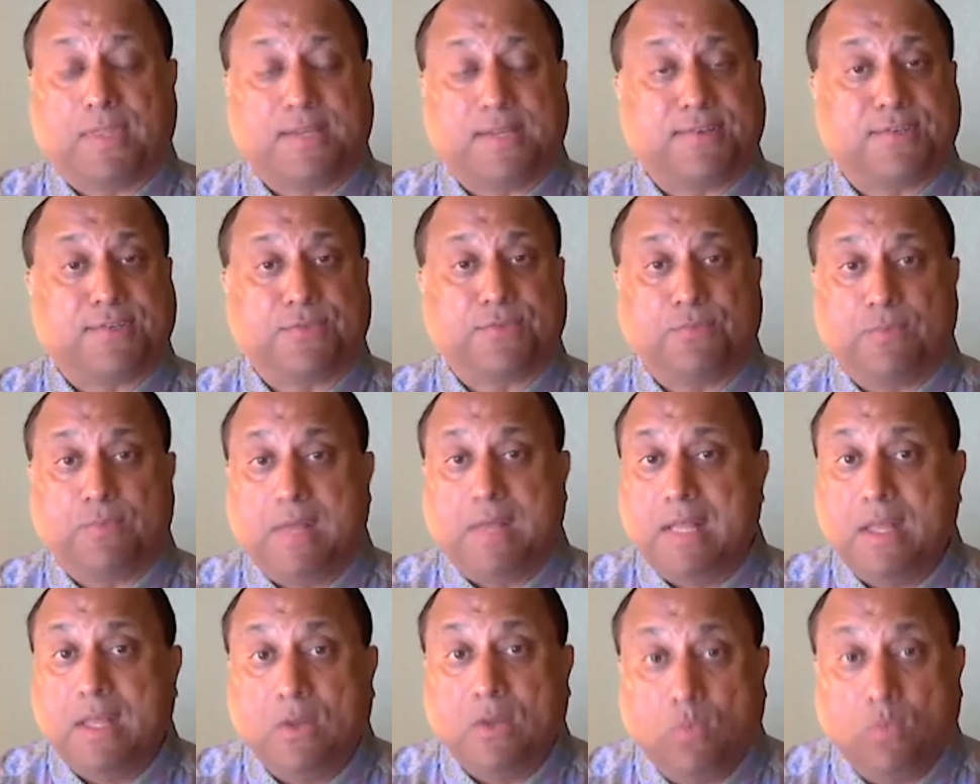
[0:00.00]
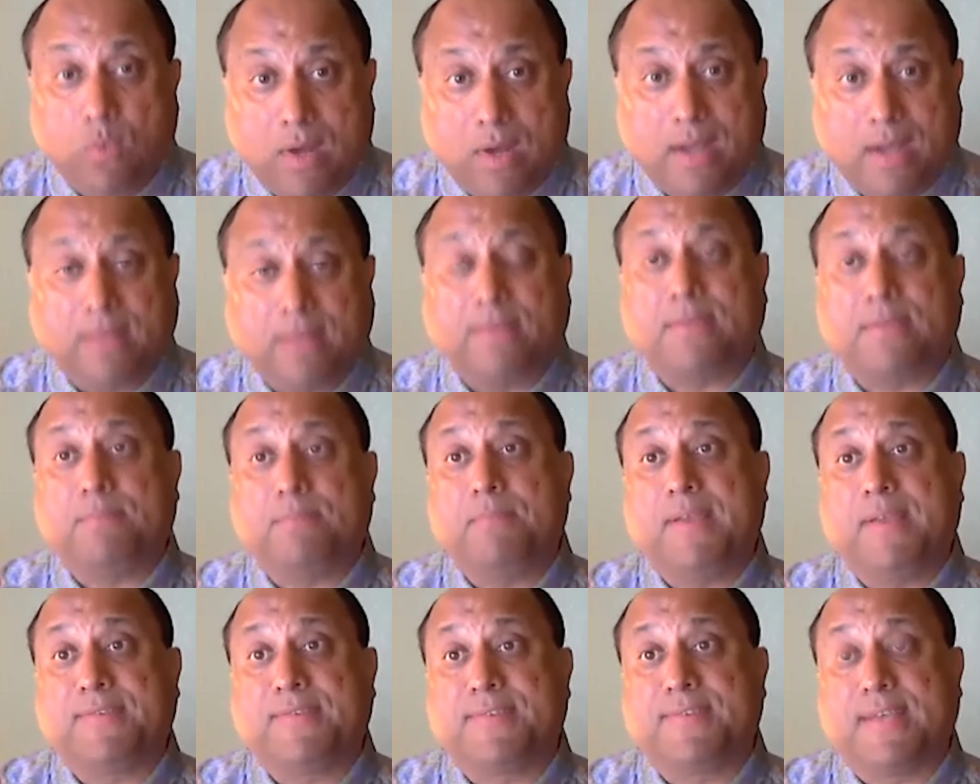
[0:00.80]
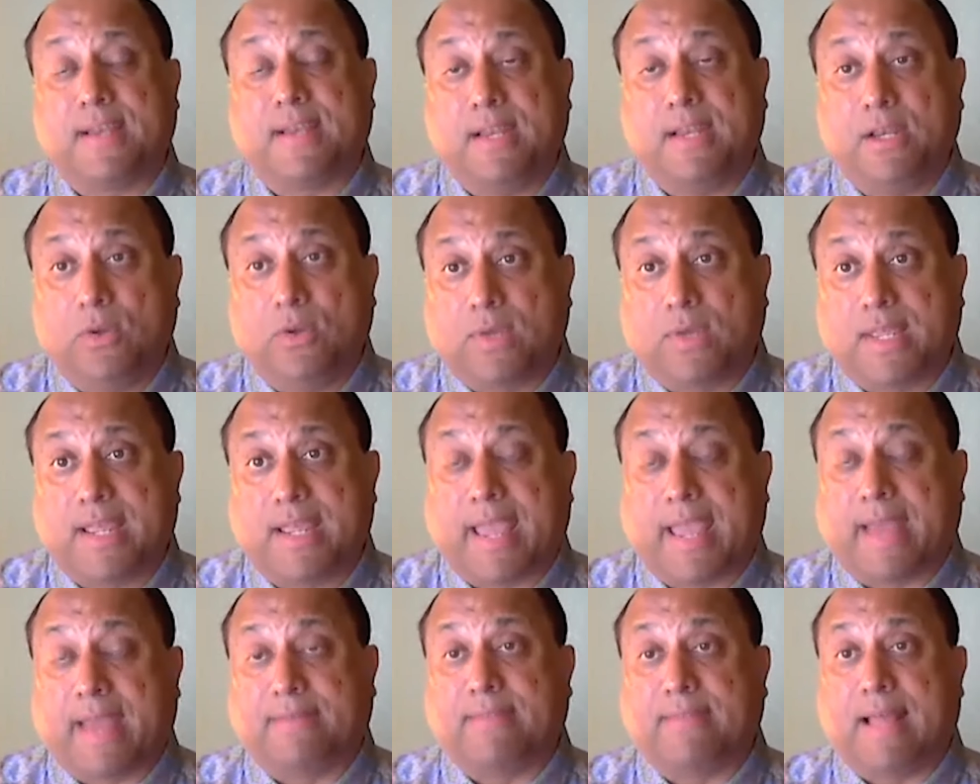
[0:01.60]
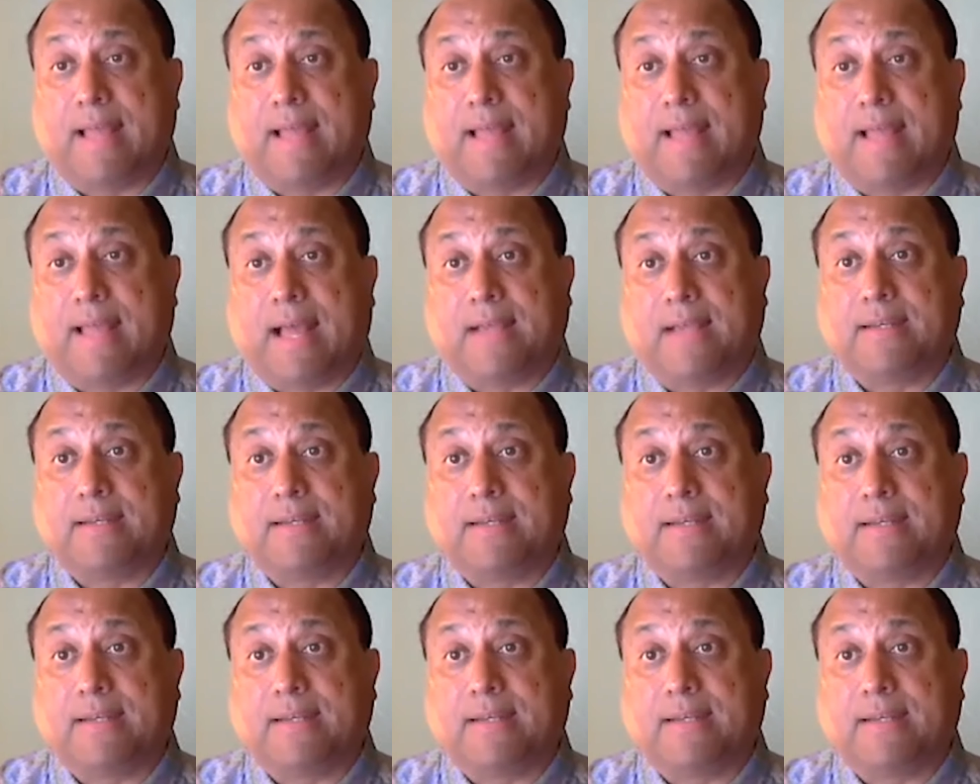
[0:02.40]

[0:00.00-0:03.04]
It is worth basically looking at that. It